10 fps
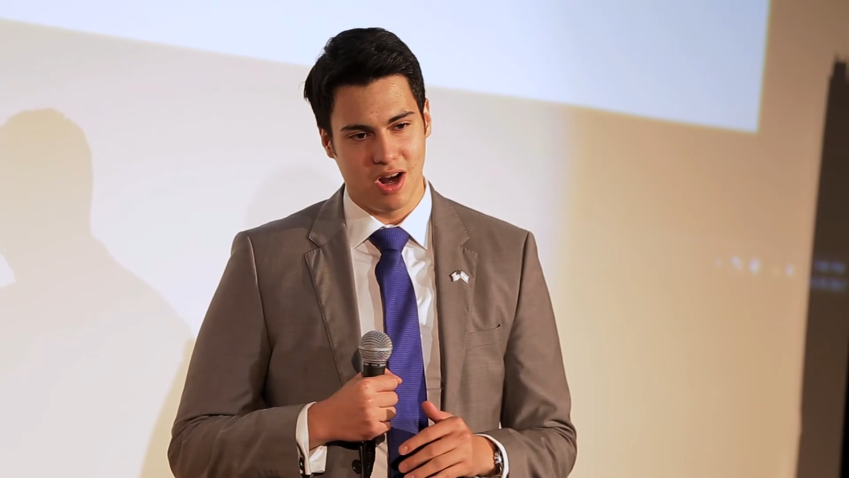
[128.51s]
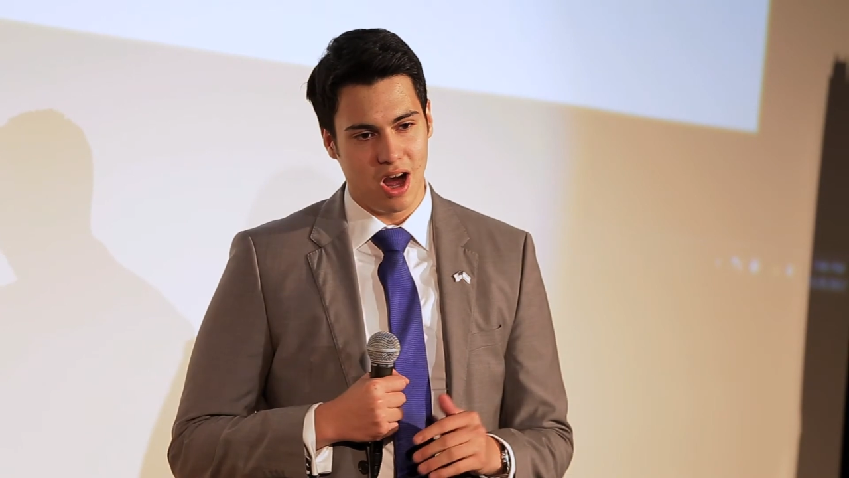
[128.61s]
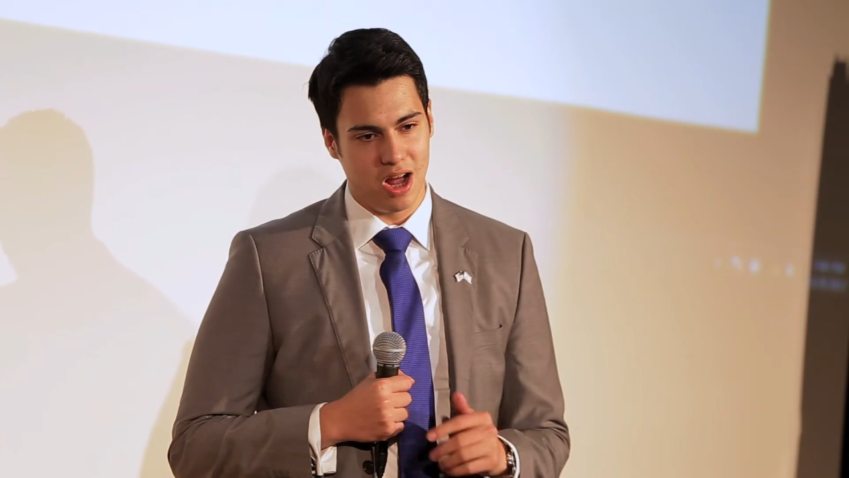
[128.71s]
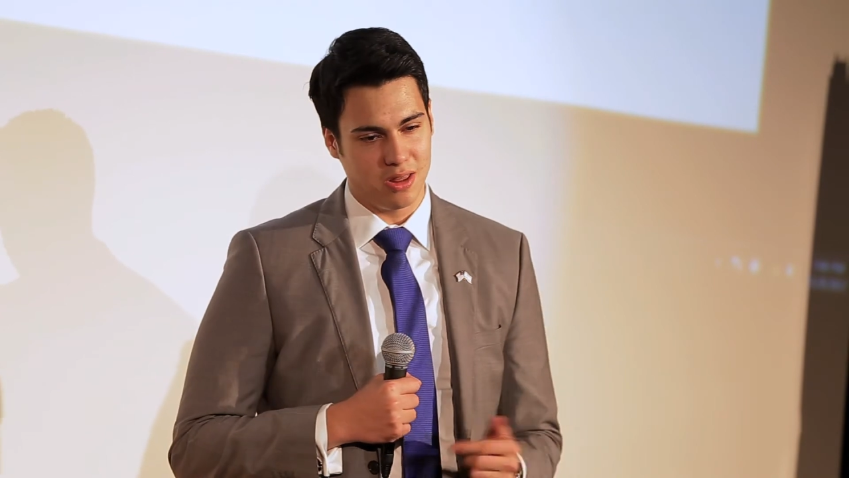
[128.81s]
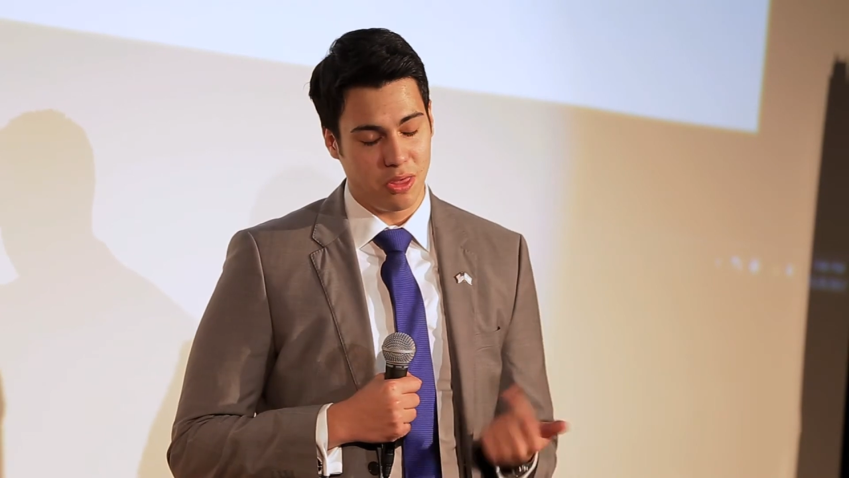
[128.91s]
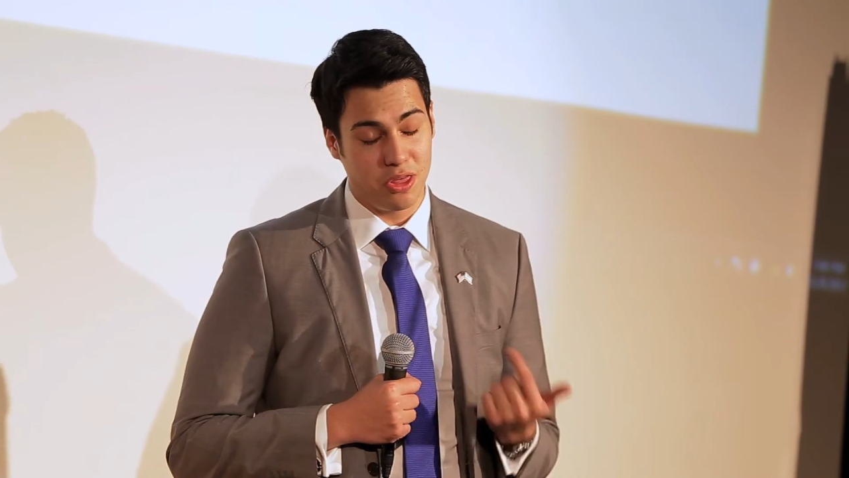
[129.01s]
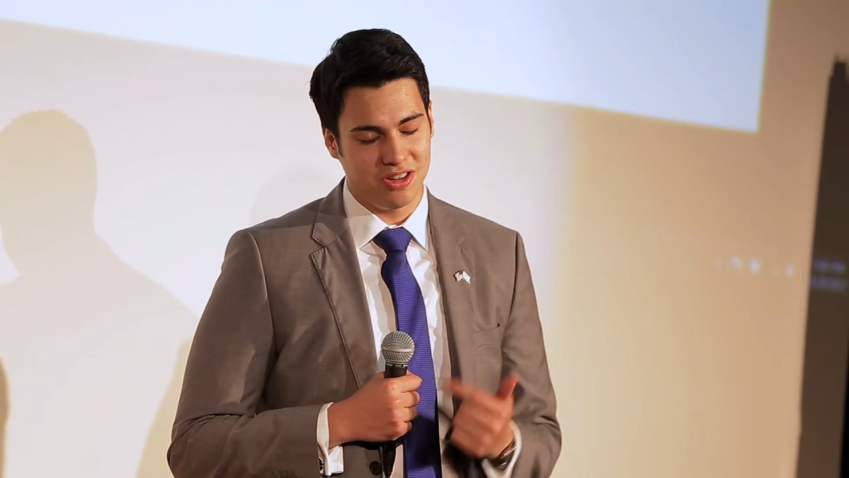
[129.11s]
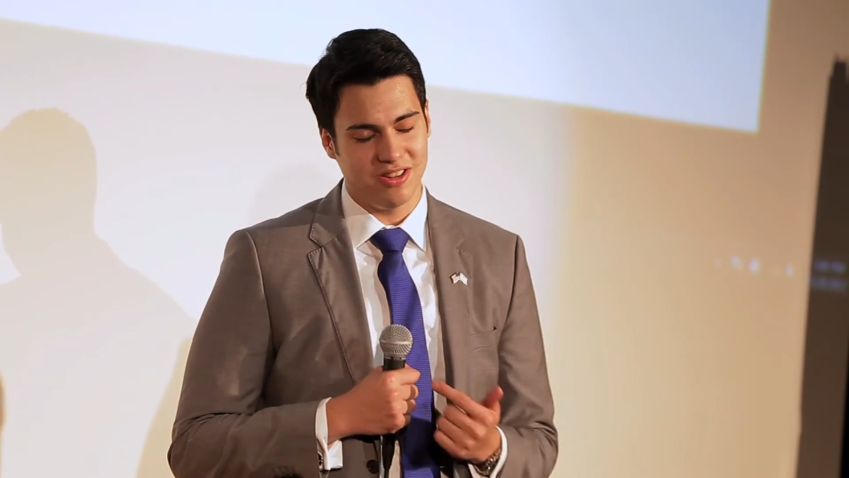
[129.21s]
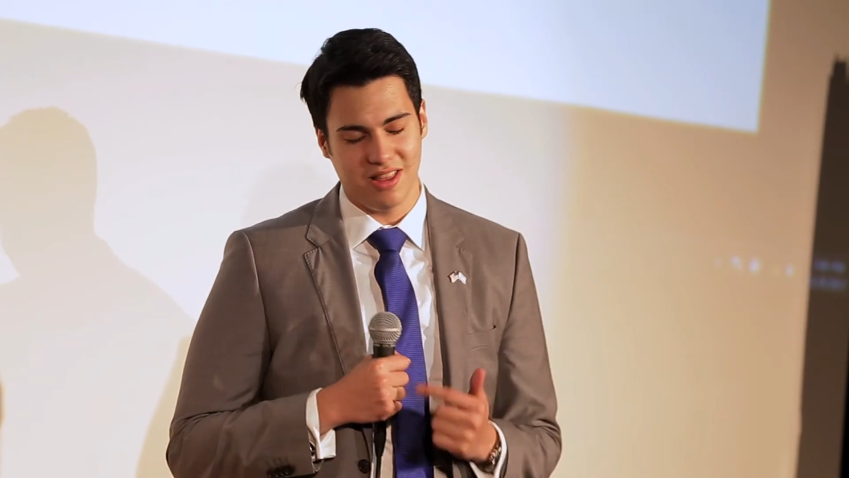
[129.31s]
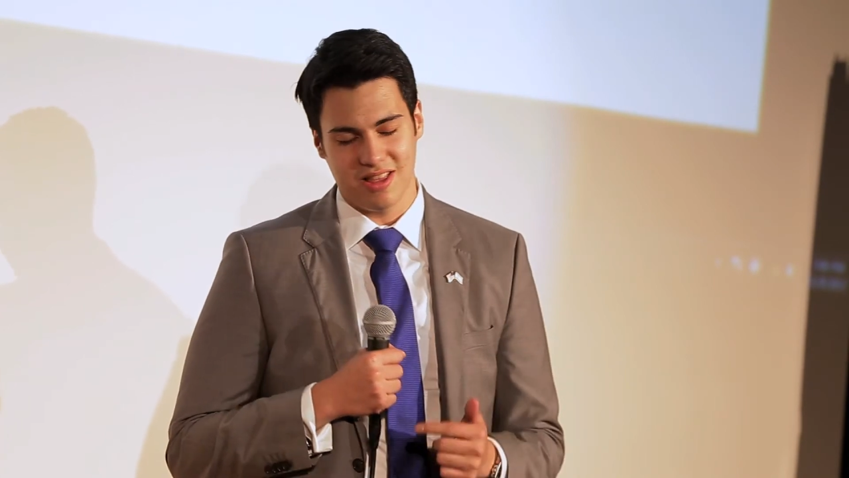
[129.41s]
on the
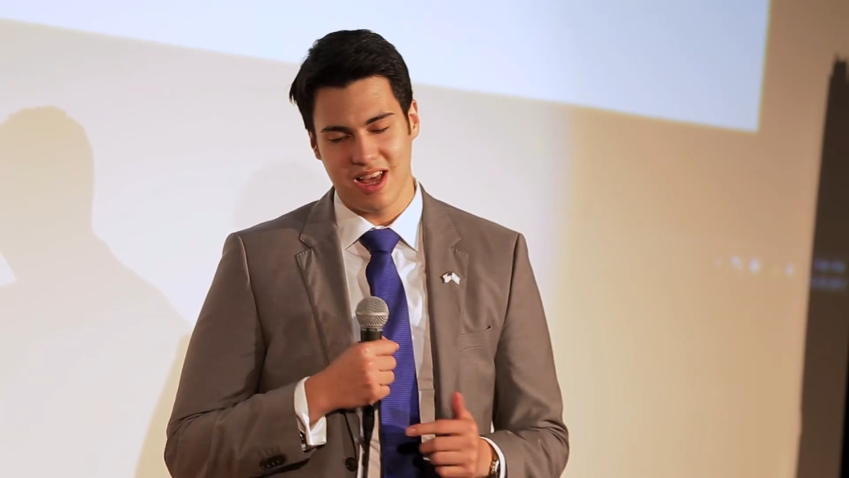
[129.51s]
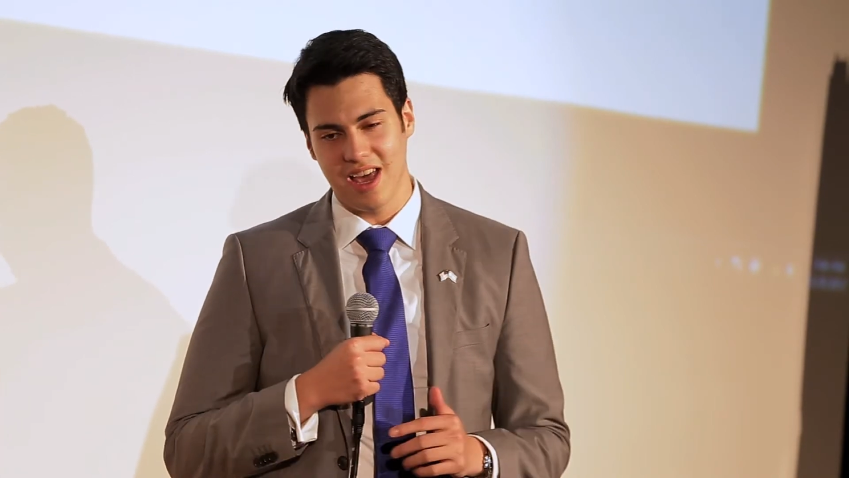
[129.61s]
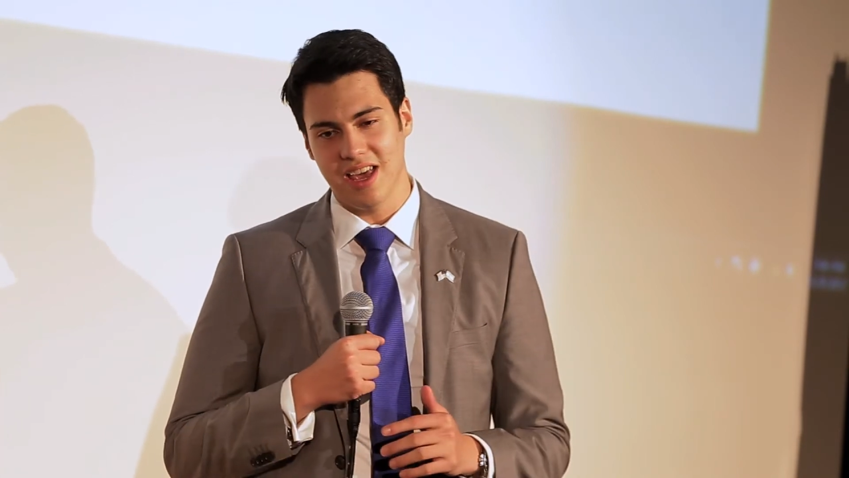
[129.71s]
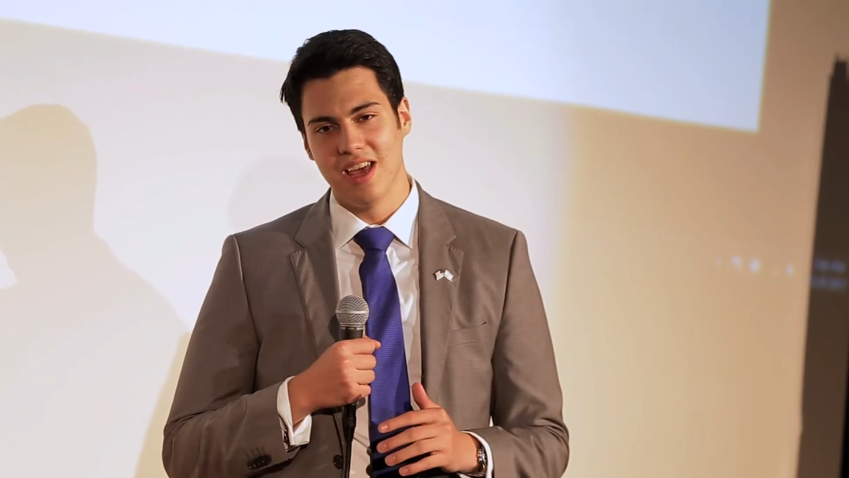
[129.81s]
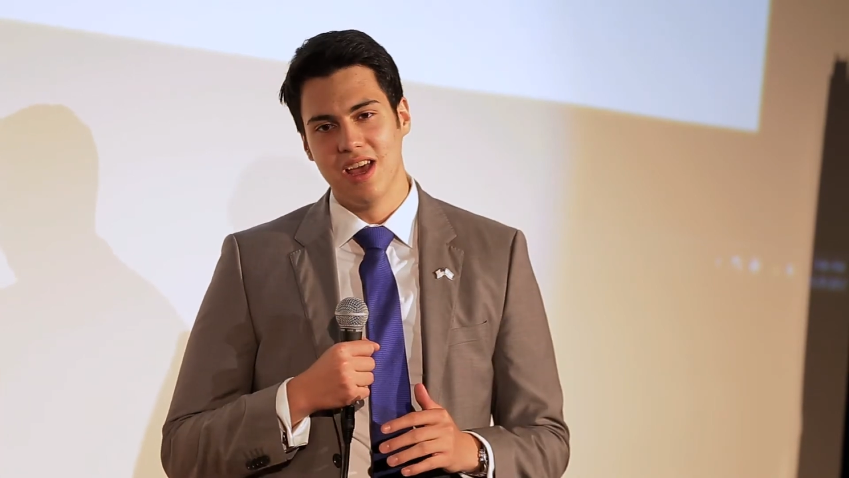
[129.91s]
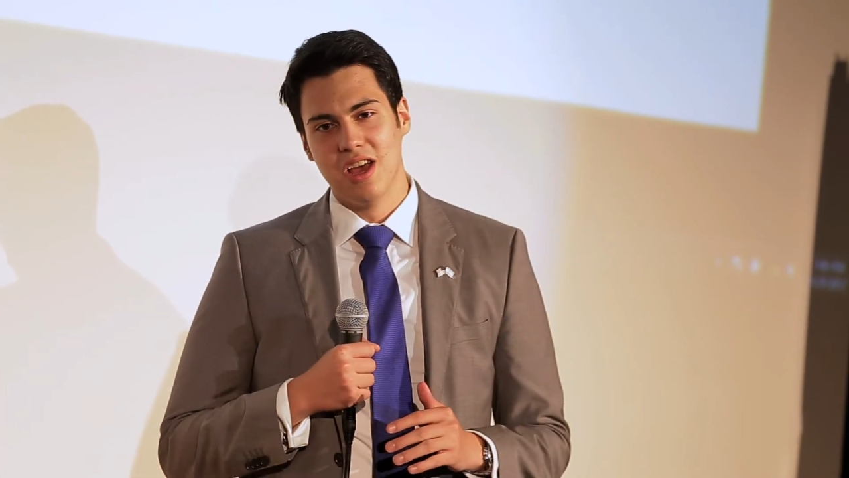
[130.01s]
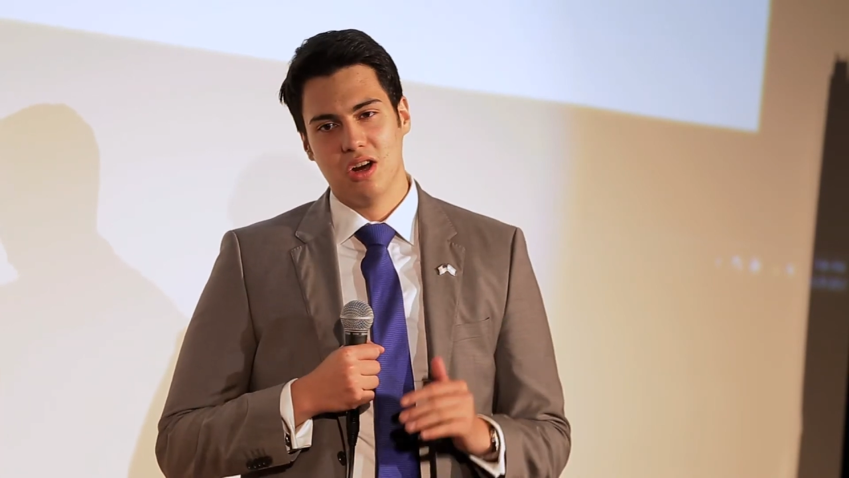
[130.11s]
13th day,